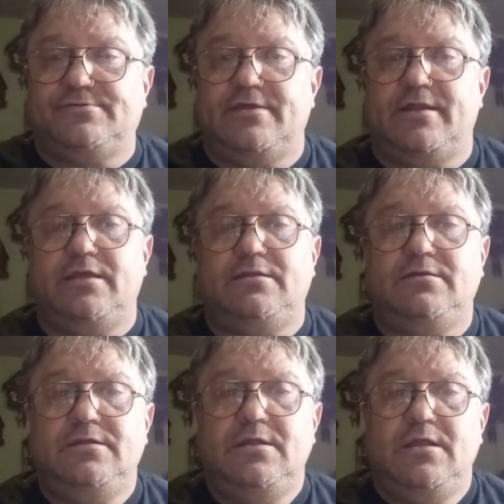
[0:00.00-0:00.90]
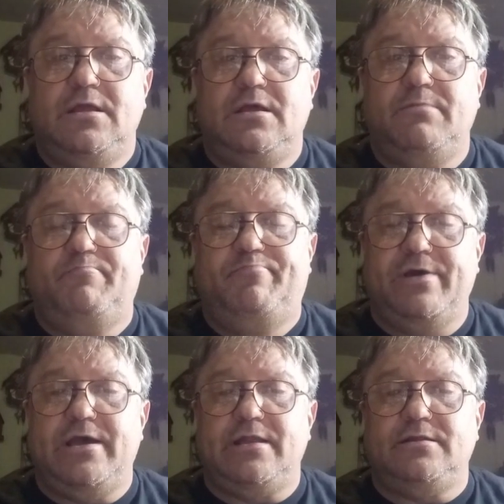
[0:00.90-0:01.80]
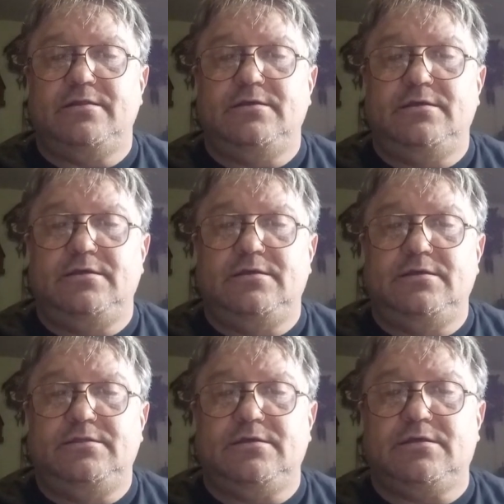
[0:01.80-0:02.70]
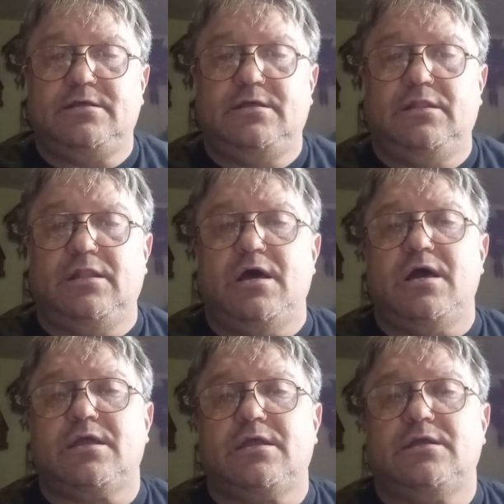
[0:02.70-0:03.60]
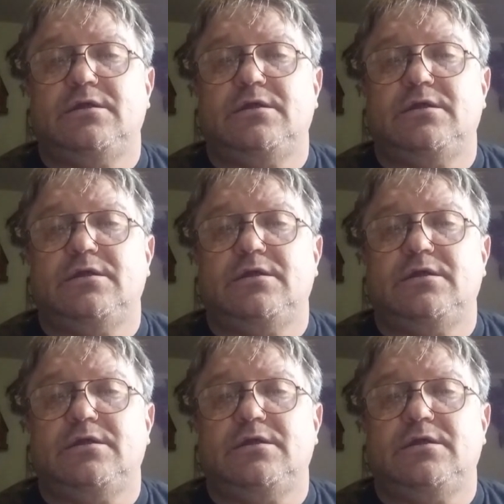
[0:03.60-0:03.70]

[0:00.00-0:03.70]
in it, uh, but the clock